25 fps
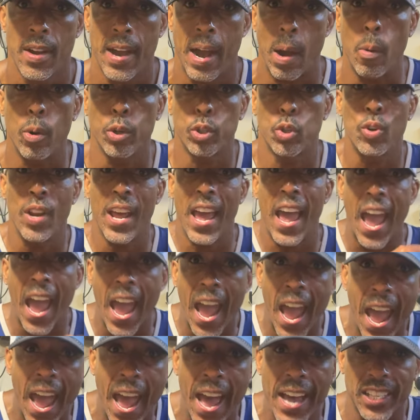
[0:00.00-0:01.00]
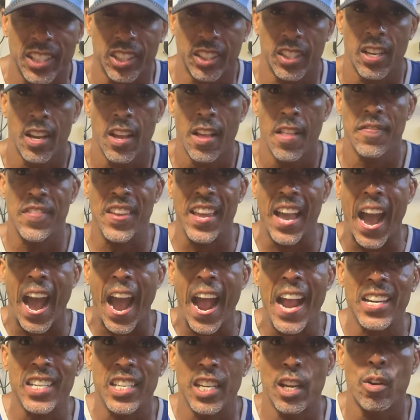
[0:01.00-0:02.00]
I want you to ask the
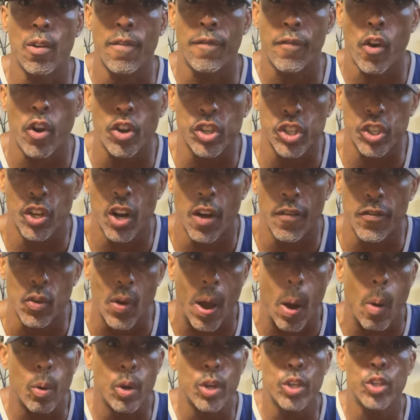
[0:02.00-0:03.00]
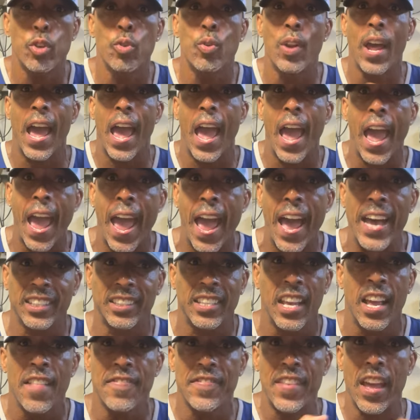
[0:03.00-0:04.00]
ideal version of you. I want you to
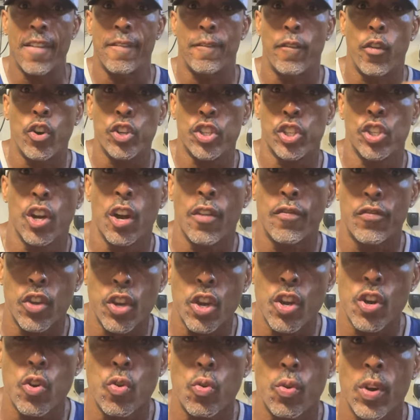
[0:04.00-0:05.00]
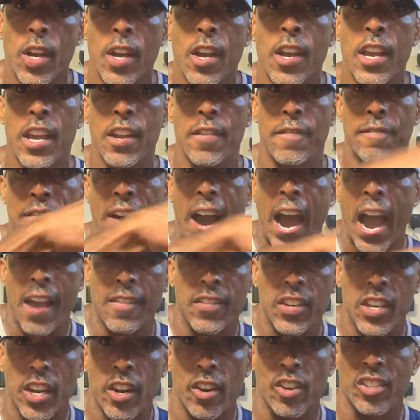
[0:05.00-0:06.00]
ask that version of you in
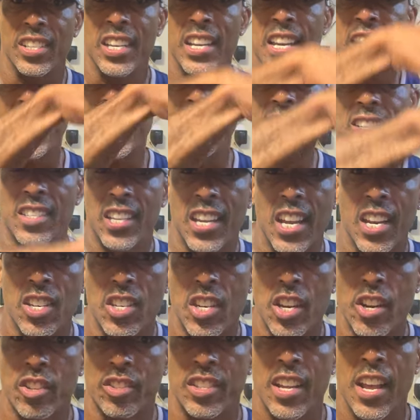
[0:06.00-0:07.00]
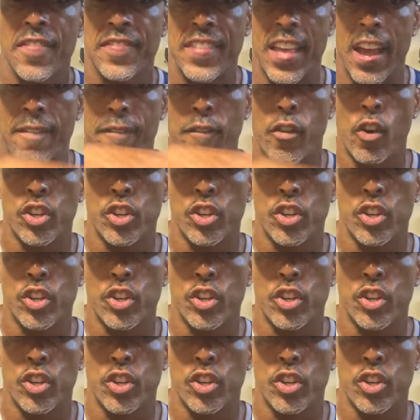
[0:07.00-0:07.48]
5 years, in 10 years, that